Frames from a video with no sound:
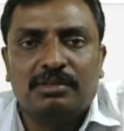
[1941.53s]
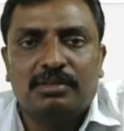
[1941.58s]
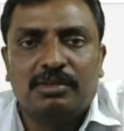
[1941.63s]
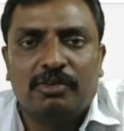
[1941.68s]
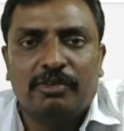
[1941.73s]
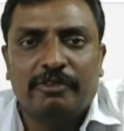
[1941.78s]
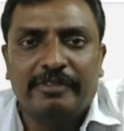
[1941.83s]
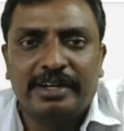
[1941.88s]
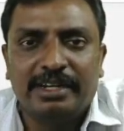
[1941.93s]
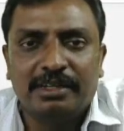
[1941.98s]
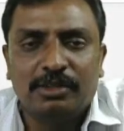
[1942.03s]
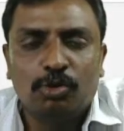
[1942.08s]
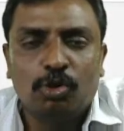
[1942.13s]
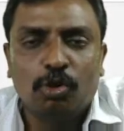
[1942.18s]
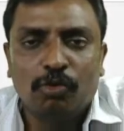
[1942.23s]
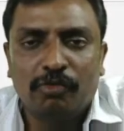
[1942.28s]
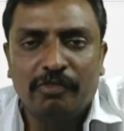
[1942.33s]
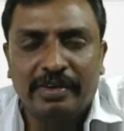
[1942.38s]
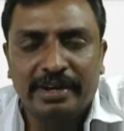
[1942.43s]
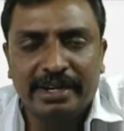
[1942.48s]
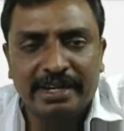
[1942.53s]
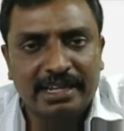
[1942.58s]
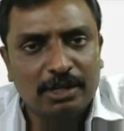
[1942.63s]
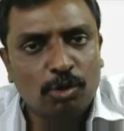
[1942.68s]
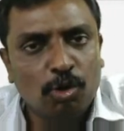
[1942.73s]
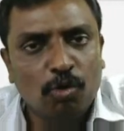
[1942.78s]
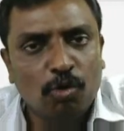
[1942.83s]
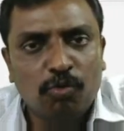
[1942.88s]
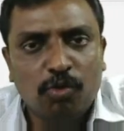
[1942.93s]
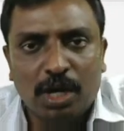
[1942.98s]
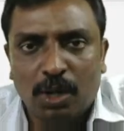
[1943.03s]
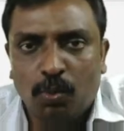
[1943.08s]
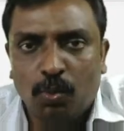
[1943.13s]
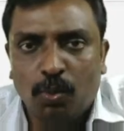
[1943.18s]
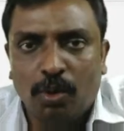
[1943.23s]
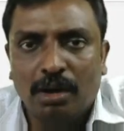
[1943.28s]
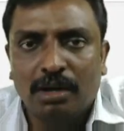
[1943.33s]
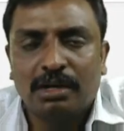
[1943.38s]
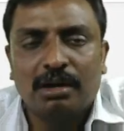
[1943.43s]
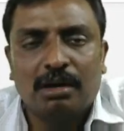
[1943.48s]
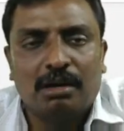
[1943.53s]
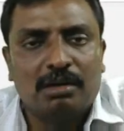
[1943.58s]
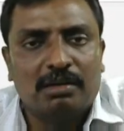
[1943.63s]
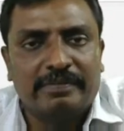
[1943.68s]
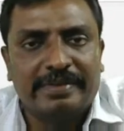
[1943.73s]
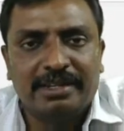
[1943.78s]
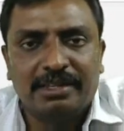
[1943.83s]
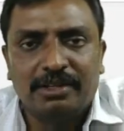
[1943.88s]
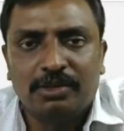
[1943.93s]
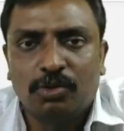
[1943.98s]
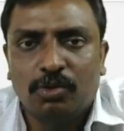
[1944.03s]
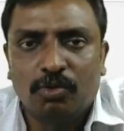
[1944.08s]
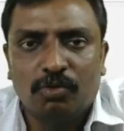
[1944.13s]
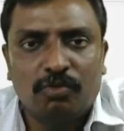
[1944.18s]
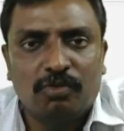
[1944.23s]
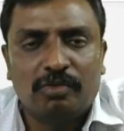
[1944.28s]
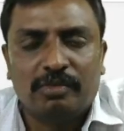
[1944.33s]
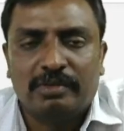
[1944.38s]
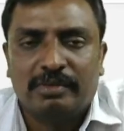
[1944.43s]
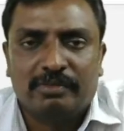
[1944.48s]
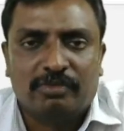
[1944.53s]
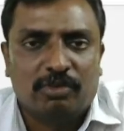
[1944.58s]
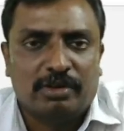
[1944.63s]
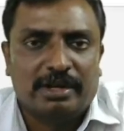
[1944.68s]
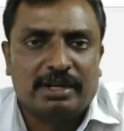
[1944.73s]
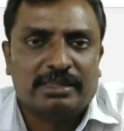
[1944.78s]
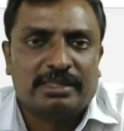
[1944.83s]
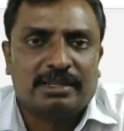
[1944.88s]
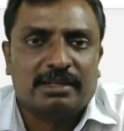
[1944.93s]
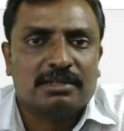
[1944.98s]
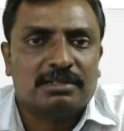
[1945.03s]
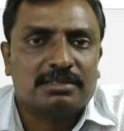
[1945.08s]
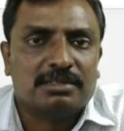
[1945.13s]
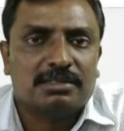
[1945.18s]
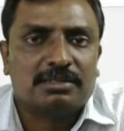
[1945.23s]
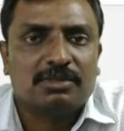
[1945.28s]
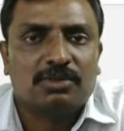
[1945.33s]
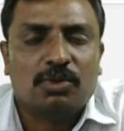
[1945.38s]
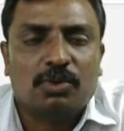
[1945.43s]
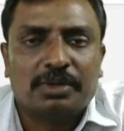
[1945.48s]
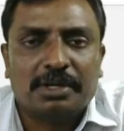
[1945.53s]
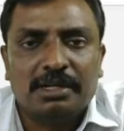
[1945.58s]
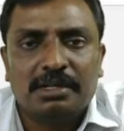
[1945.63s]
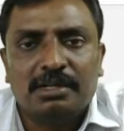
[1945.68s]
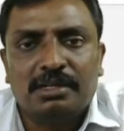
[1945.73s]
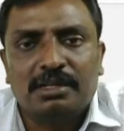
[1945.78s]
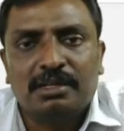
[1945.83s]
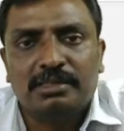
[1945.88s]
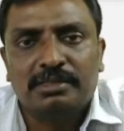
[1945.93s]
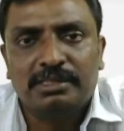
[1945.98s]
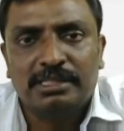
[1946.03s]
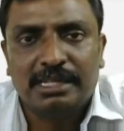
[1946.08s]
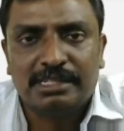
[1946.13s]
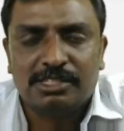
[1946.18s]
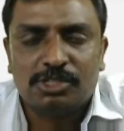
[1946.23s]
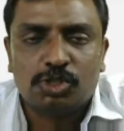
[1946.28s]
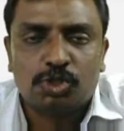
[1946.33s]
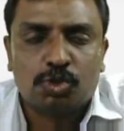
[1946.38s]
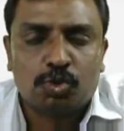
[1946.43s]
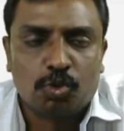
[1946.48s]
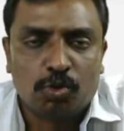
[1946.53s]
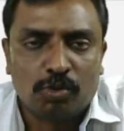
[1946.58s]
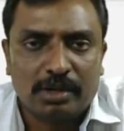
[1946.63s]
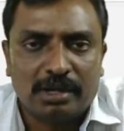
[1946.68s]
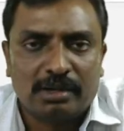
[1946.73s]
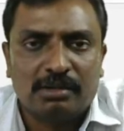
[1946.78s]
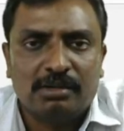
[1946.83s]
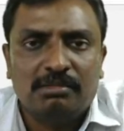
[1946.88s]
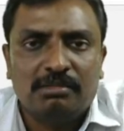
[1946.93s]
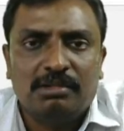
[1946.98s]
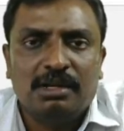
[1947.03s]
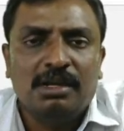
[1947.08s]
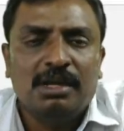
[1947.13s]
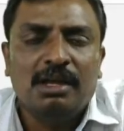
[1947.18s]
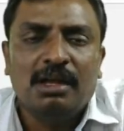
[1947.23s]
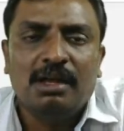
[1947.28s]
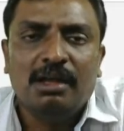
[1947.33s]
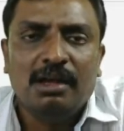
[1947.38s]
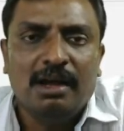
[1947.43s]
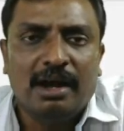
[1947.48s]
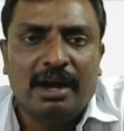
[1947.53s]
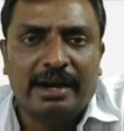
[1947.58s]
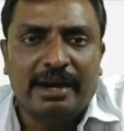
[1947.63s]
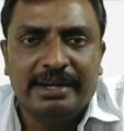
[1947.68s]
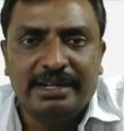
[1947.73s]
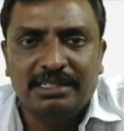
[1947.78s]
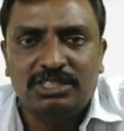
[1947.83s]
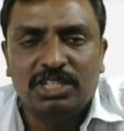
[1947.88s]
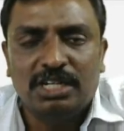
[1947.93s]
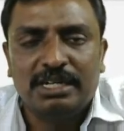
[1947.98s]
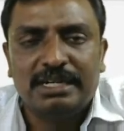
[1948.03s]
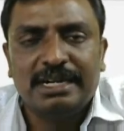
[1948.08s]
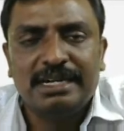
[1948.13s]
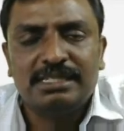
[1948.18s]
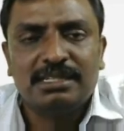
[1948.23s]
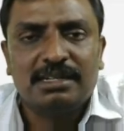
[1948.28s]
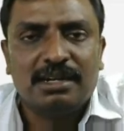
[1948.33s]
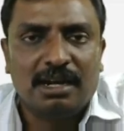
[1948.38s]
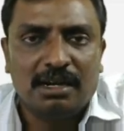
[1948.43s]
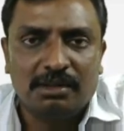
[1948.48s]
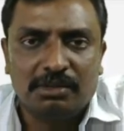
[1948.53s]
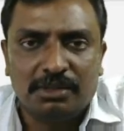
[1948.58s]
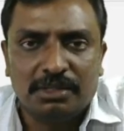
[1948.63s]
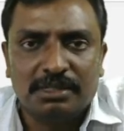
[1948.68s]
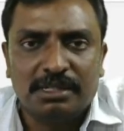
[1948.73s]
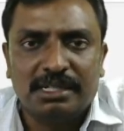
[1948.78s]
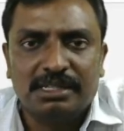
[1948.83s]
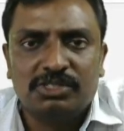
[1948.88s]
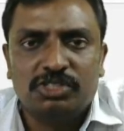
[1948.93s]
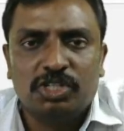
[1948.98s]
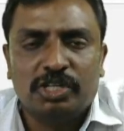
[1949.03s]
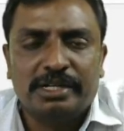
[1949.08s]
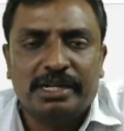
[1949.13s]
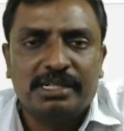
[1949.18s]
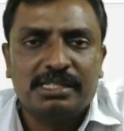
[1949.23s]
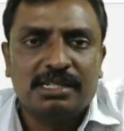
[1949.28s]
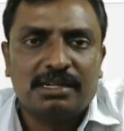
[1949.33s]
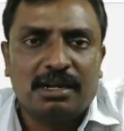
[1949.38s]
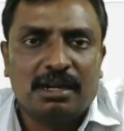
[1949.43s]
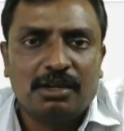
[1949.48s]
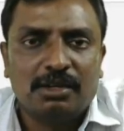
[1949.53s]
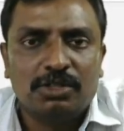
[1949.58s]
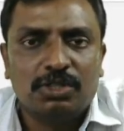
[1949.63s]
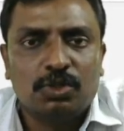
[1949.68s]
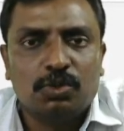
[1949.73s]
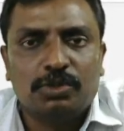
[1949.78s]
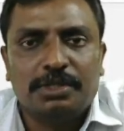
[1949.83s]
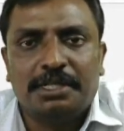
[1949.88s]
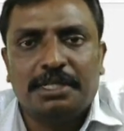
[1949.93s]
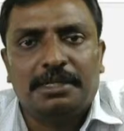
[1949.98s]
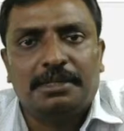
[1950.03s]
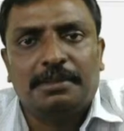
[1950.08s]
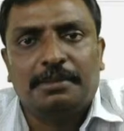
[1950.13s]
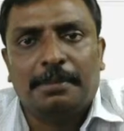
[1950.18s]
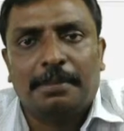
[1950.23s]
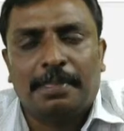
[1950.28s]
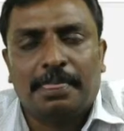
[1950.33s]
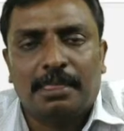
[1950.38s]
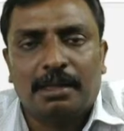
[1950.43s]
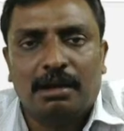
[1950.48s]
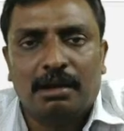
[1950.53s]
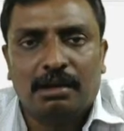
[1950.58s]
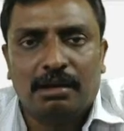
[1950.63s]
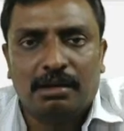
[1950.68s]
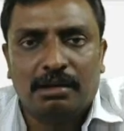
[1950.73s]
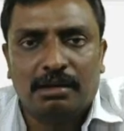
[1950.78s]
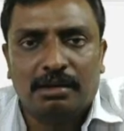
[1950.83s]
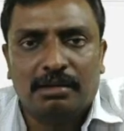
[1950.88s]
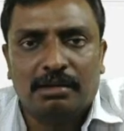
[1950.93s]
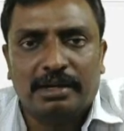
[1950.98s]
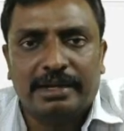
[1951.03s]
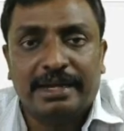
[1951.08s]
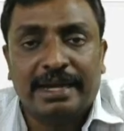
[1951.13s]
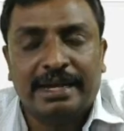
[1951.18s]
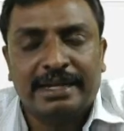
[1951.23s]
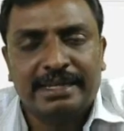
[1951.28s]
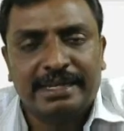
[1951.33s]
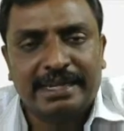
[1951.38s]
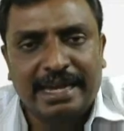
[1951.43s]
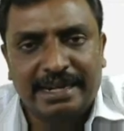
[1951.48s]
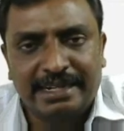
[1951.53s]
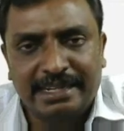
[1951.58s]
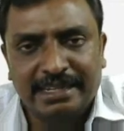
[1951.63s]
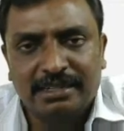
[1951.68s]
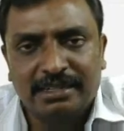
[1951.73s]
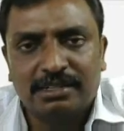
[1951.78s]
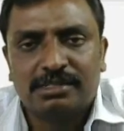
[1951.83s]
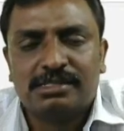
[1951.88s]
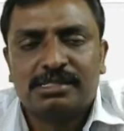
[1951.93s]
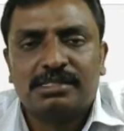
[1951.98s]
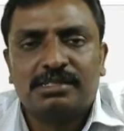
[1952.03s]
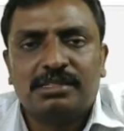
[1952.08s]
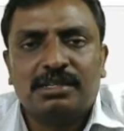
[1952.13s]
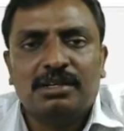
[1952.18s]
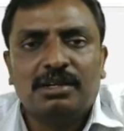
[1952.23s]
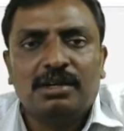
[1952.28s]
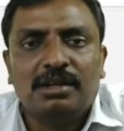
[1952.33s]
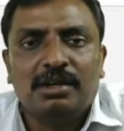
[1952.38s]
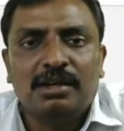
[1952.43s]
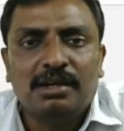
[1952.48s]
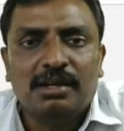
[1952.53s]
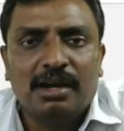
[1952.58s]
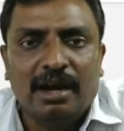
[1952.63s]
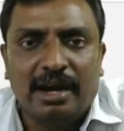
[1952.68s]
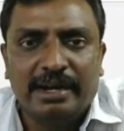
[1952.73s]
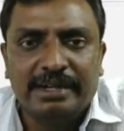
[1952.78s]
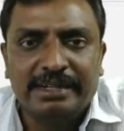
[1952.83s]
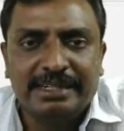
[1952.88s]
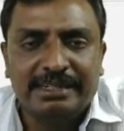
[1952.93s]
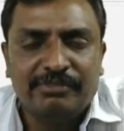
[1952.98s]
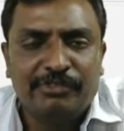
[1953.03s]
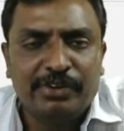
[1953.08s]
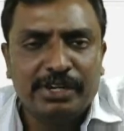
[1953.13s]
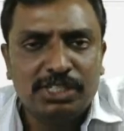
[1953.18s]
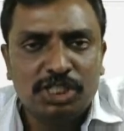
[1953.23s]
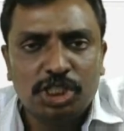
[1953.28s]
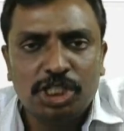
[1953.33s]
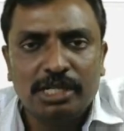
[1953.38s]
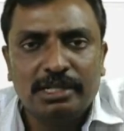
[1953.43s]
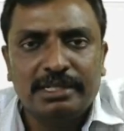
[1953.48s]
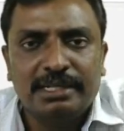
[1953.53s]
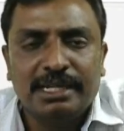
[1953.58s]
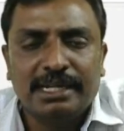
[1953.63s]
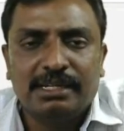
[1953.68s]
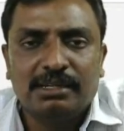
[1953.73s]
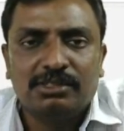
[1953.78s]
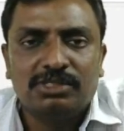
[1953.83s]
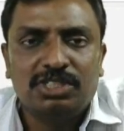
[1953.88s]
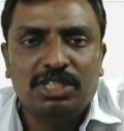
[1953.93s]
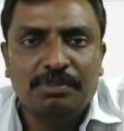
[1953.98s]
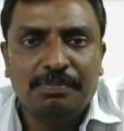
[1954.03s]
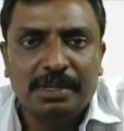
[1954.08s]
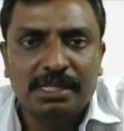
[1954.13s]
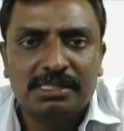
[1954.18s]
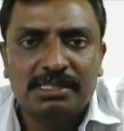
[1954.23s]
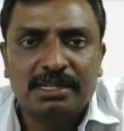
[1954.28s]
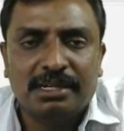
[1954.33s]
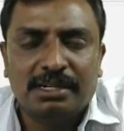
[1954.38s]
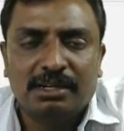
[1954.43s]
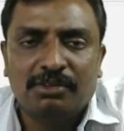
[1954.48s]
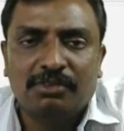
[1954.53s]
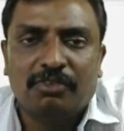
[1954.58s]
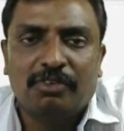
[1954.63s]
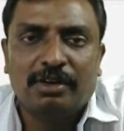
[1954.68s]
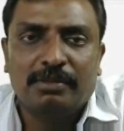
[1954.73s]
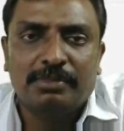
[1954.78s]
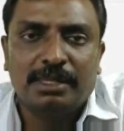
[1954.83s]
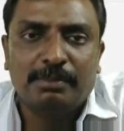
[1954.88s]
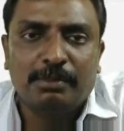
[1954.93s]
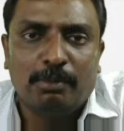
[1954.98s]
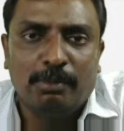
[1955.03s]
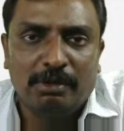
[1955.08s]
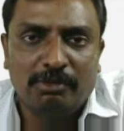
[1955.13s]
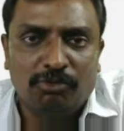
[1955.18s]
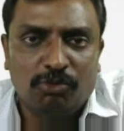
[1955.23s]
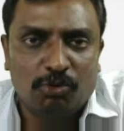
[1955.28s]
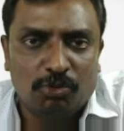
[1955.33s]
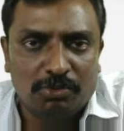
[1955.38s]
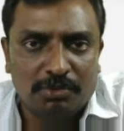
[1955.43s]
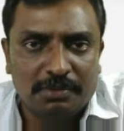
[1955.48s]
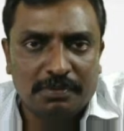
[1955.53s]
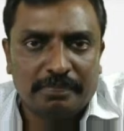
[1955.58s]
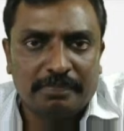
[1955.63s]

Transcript: when he go for a walk or when he go for anything else. Okay, that's a stroke occurred, and it generates an alert. To the caretakers, and it fetches GPS data from the mobile phone.